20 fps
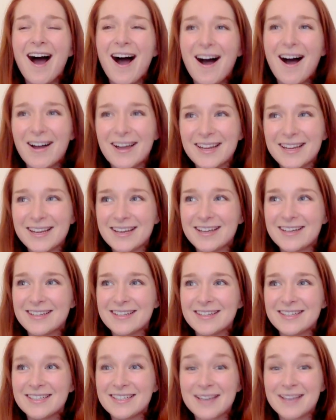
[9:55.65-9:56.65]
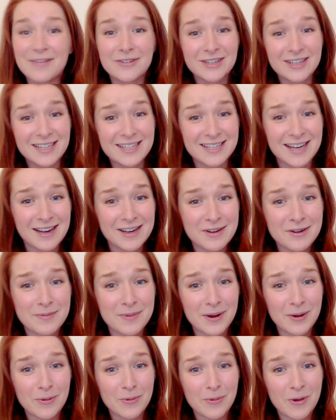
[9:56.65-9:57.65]
I can definitely tell you
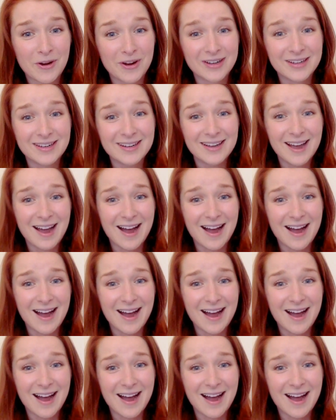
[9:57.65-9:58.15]
about one.